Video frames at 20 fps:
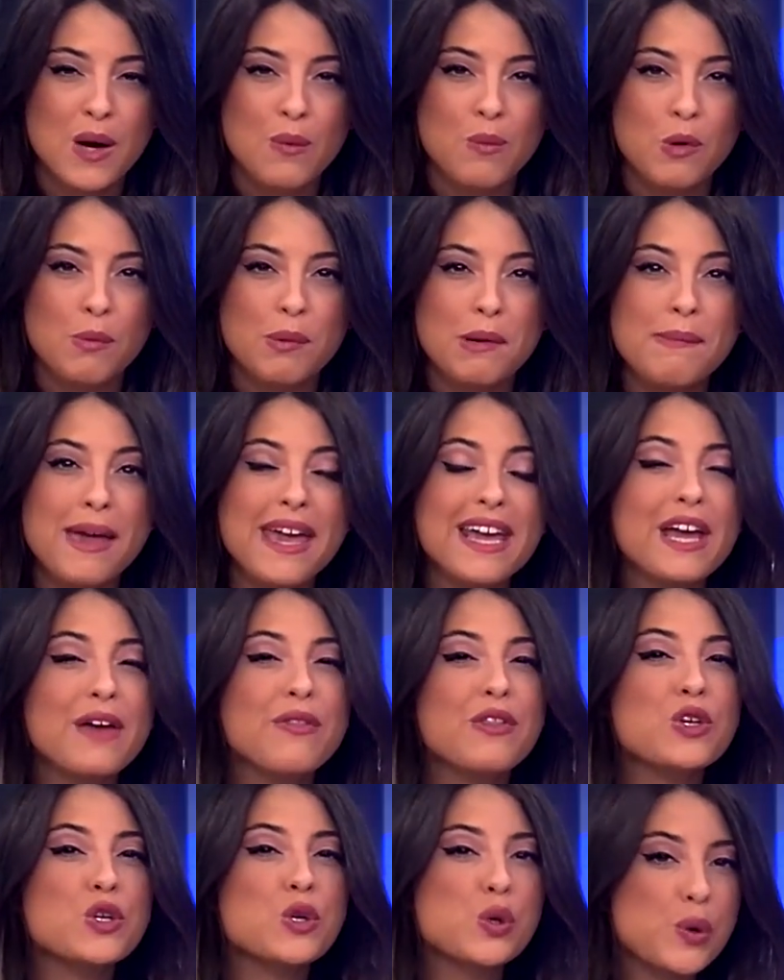will be
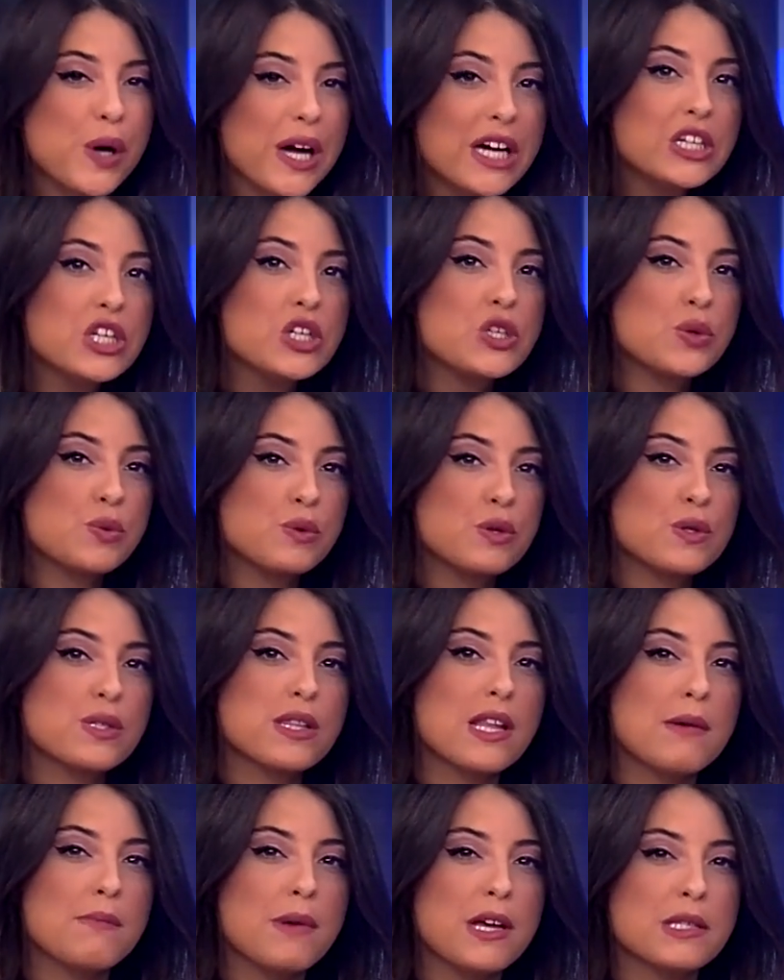making the trek to
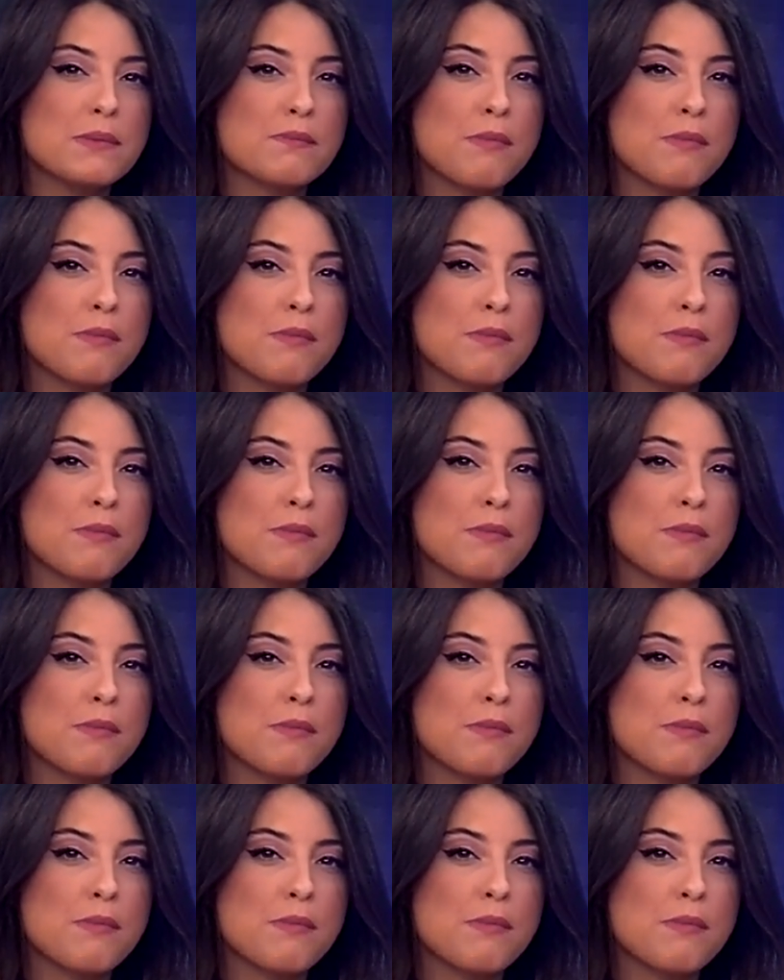Jerusalem as